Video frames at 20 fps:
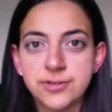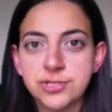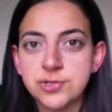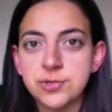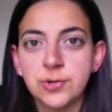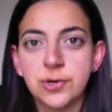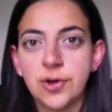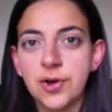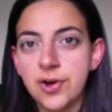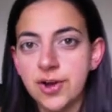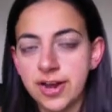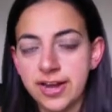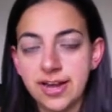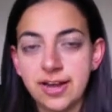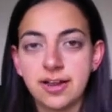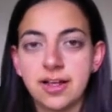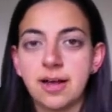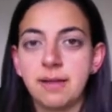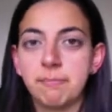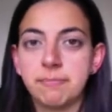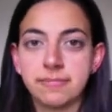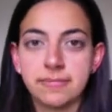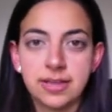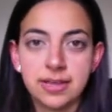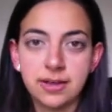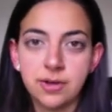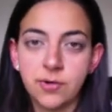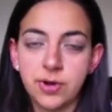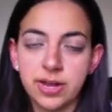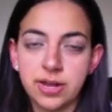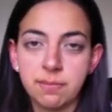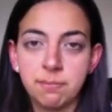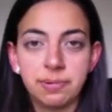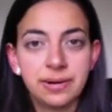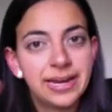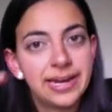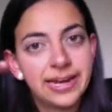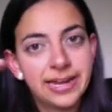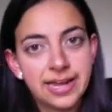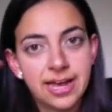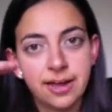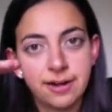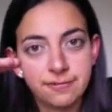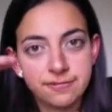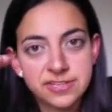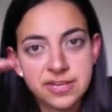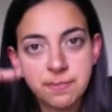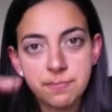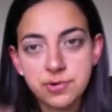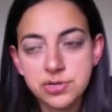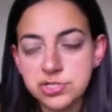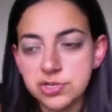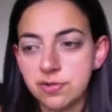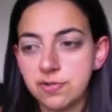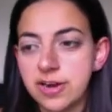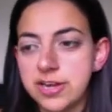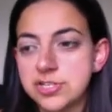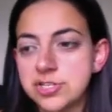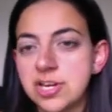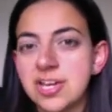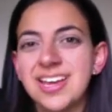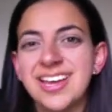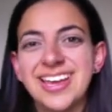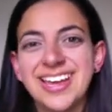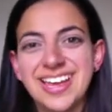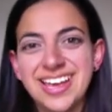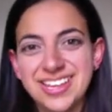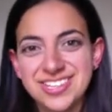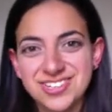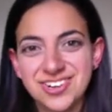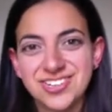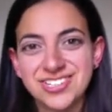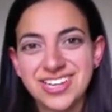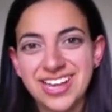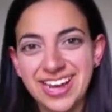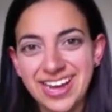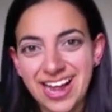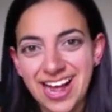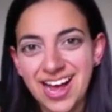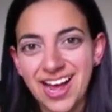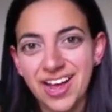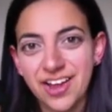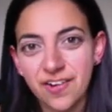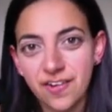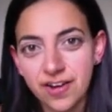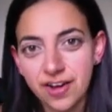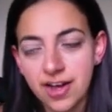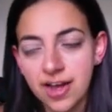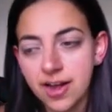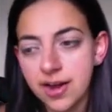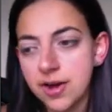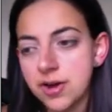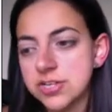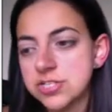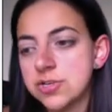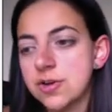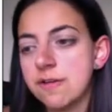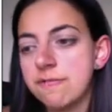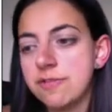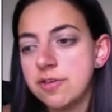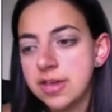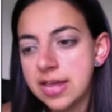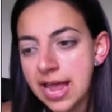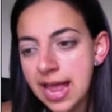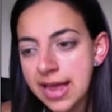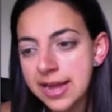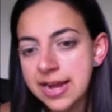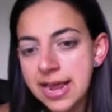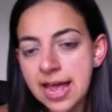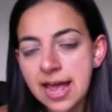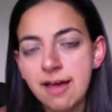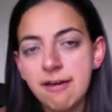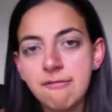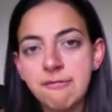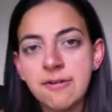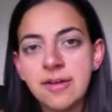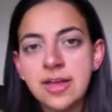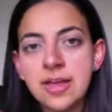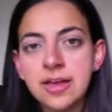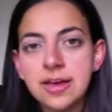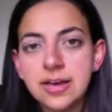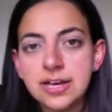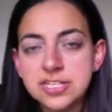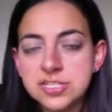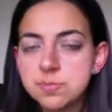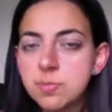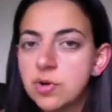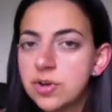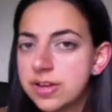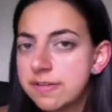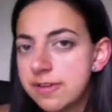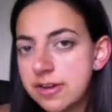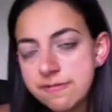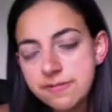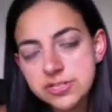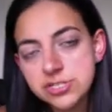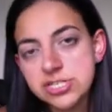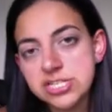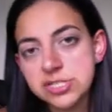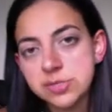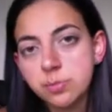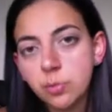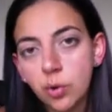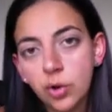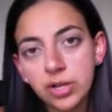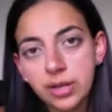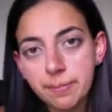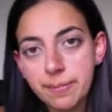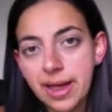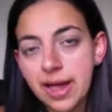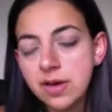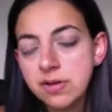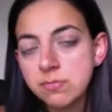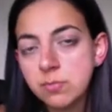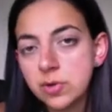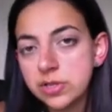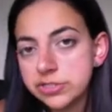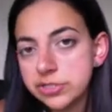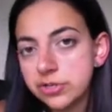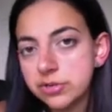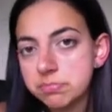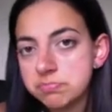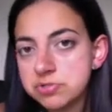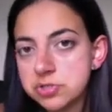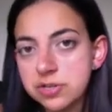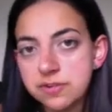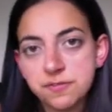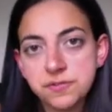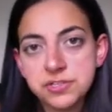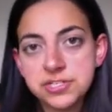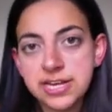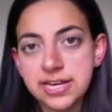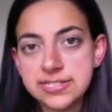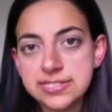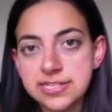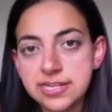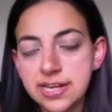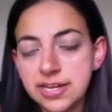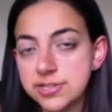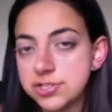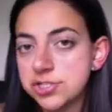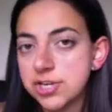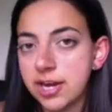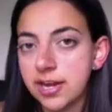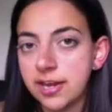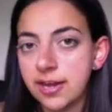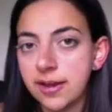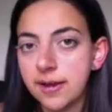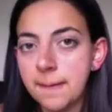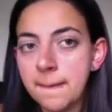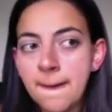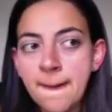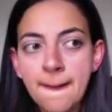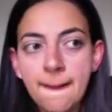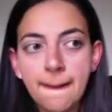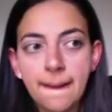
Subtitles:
for too long and it going completely out of temperature range, it starts getting higher and higher. So if you can have a small, even if it's a small amount, while you're sort of testing and checking